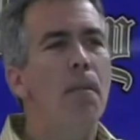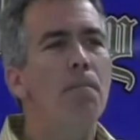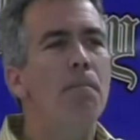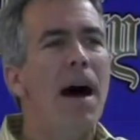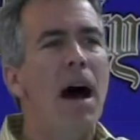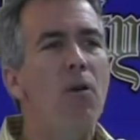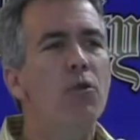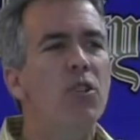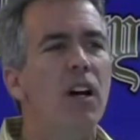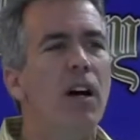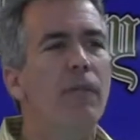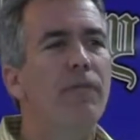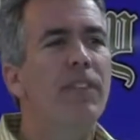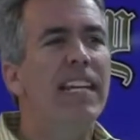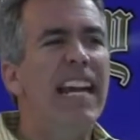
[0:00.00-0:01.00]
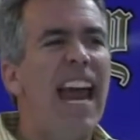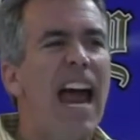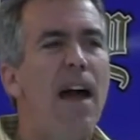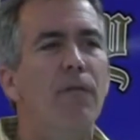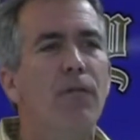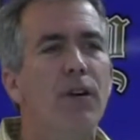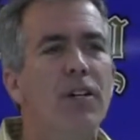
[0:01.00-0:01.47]
amount of the
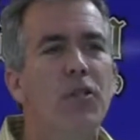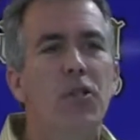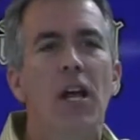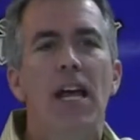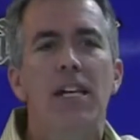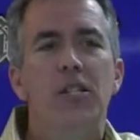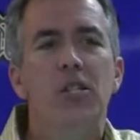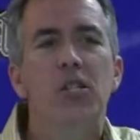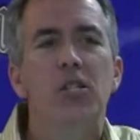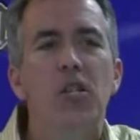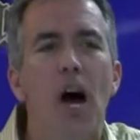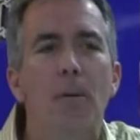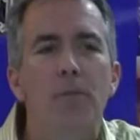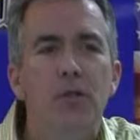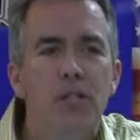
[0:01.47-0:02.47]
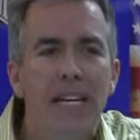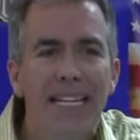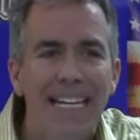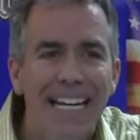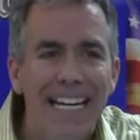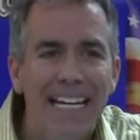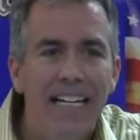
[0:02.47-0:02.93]
average
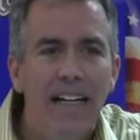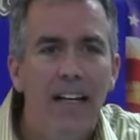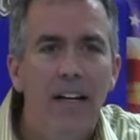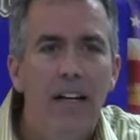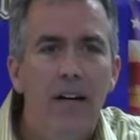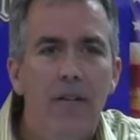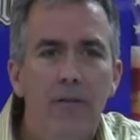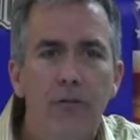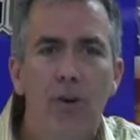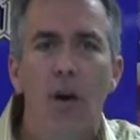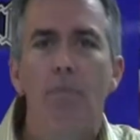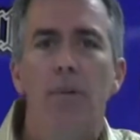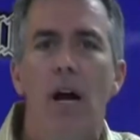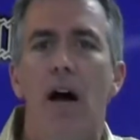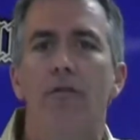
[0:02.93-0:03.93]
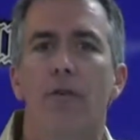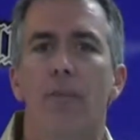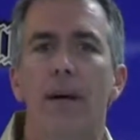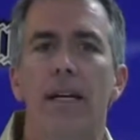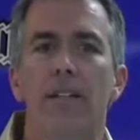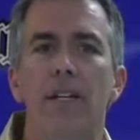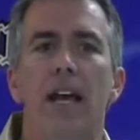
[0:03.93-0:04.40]
subsidy from
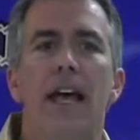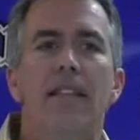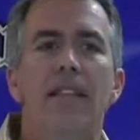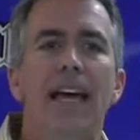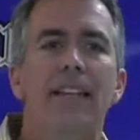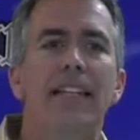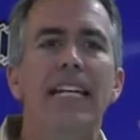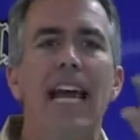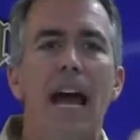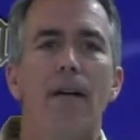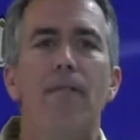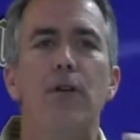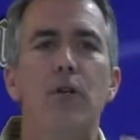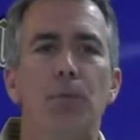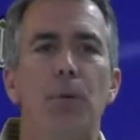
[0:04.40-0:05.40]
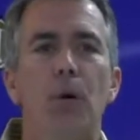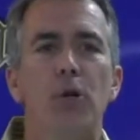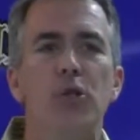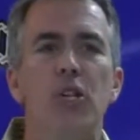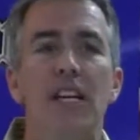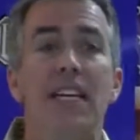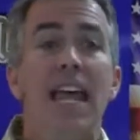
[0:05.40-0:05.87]
government that the average
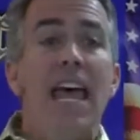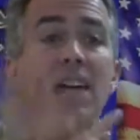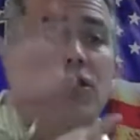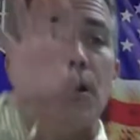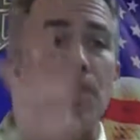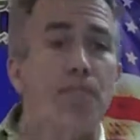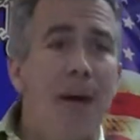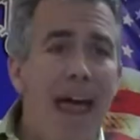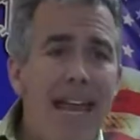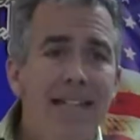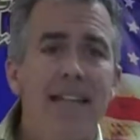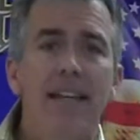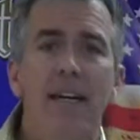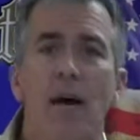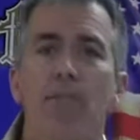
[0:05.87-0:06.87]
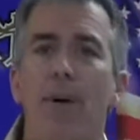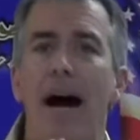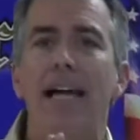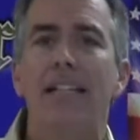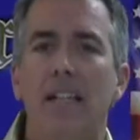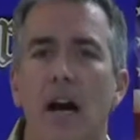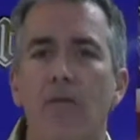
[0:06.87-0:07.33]
person dependent
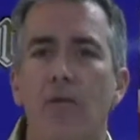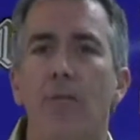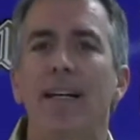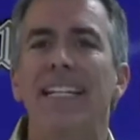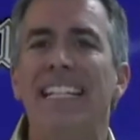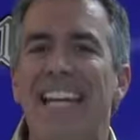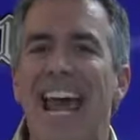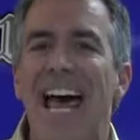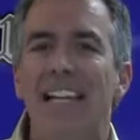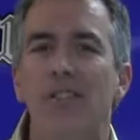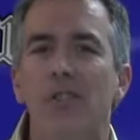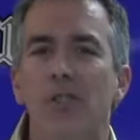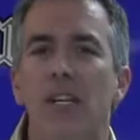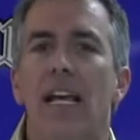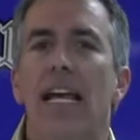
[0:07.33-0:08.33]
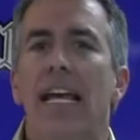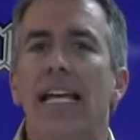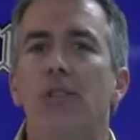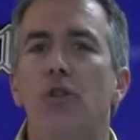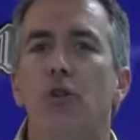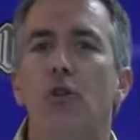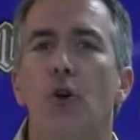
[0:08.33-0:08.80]
upon government gets
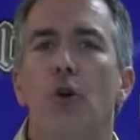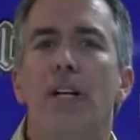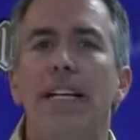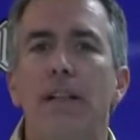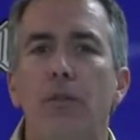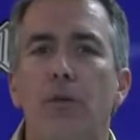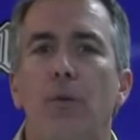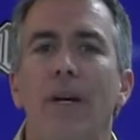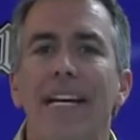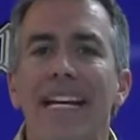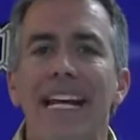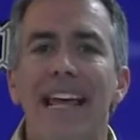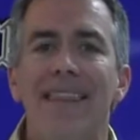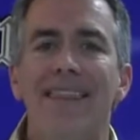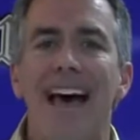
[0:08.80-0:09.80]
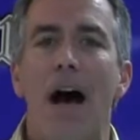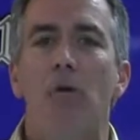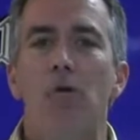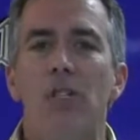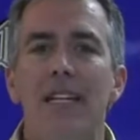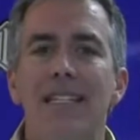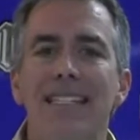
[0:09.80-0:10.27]
is
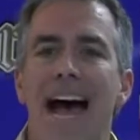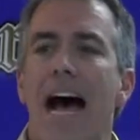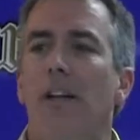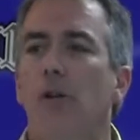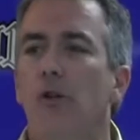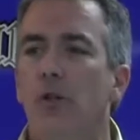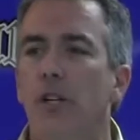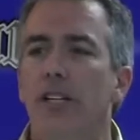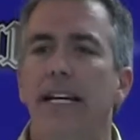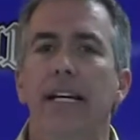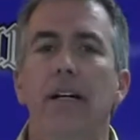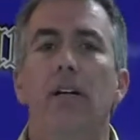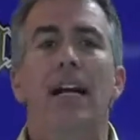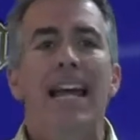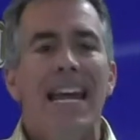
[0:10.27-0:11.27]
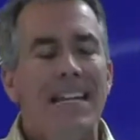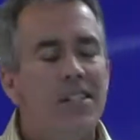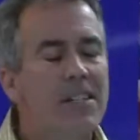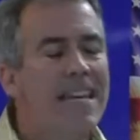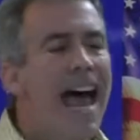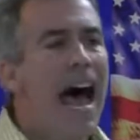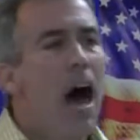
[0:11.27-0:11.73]
$33,000 a year.
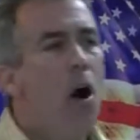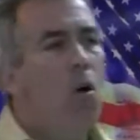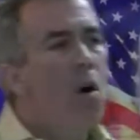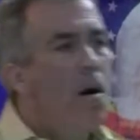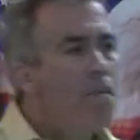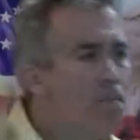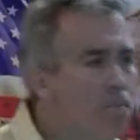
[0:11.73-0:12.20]
It's now